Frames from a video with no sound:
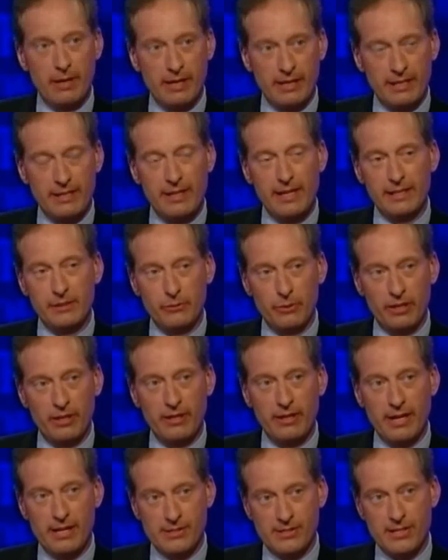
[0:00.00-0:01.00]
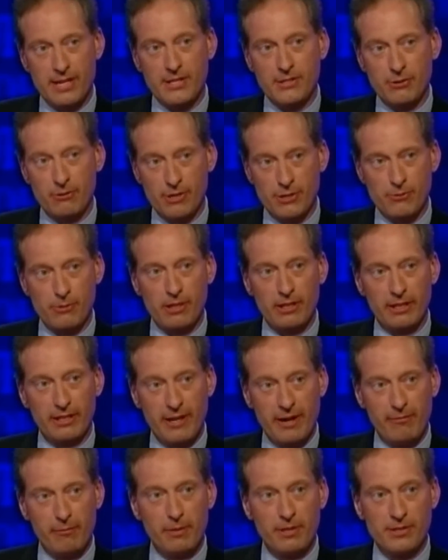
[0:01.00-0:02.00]
connected with the United States or Israeli
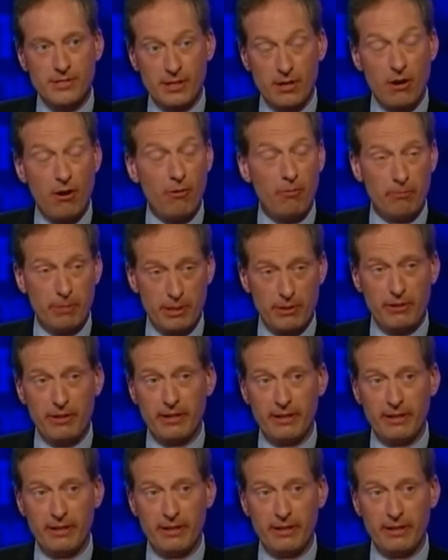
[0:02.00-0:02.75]
governments at all, period.